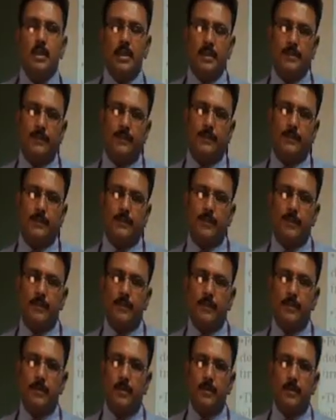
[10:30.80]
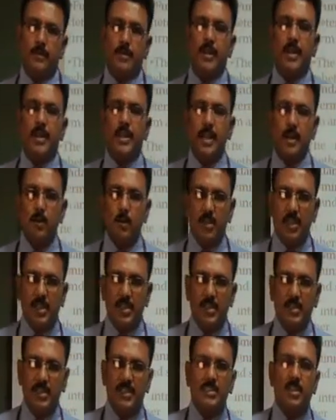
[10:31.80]
If the real
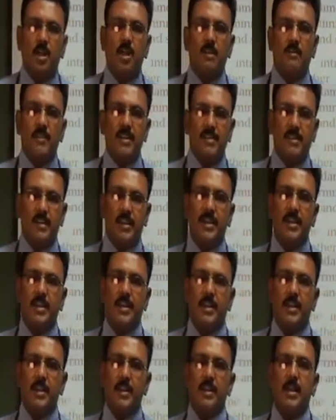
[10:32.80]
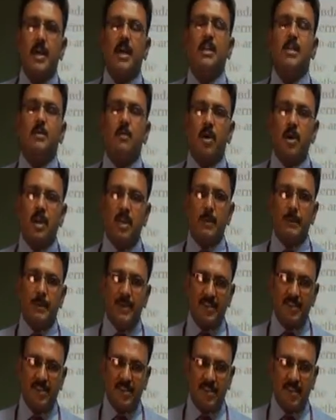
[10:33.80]
worthiness is always higher and the market
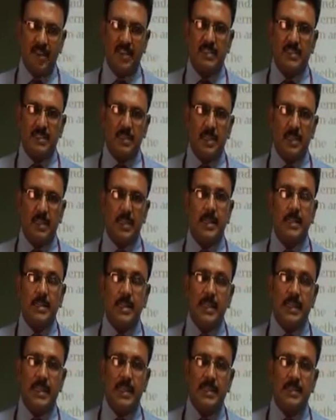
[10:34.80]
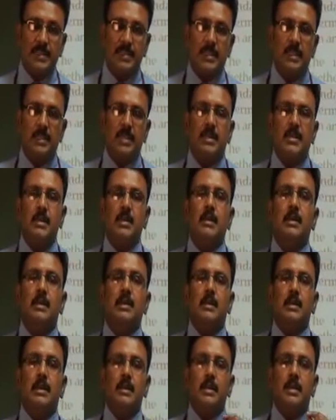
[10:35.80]
price is lesser, in that case,
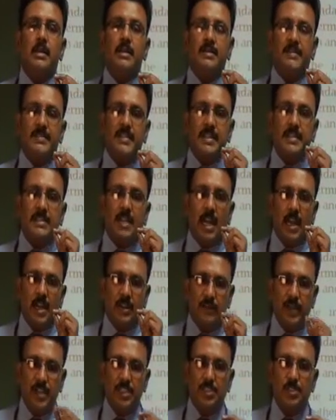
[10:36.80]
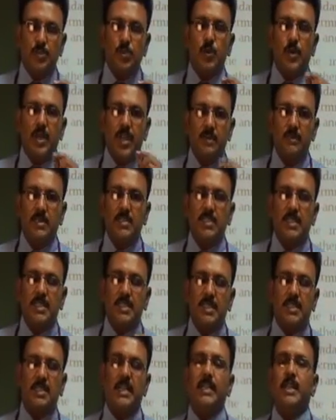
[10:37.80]
it is advised to invest
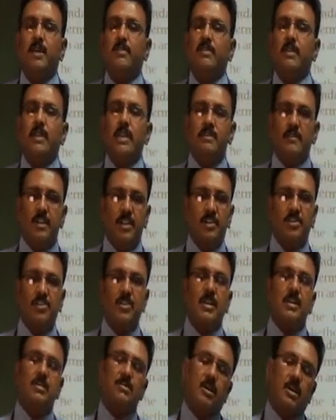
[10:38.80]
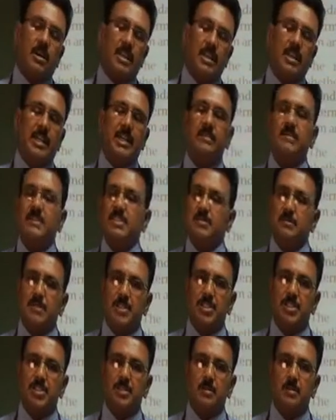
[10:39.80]
in that kind of equity shares or in the
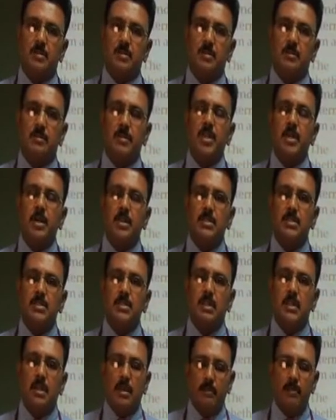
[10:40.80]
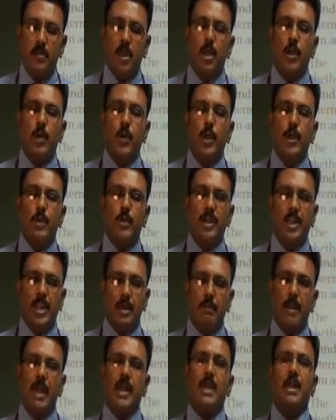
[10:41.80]
investment, because we are going to
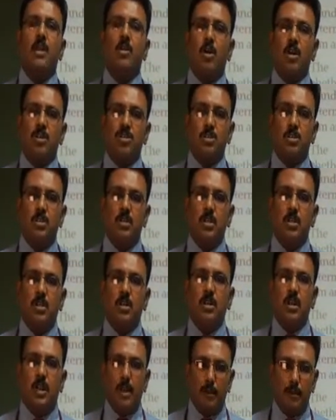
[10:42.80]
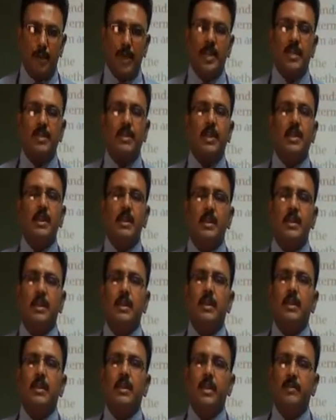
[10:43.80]
get back a lot comparing than
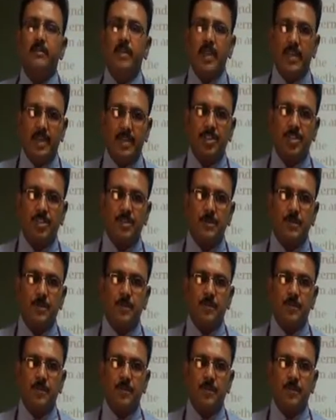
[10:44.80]
giving it.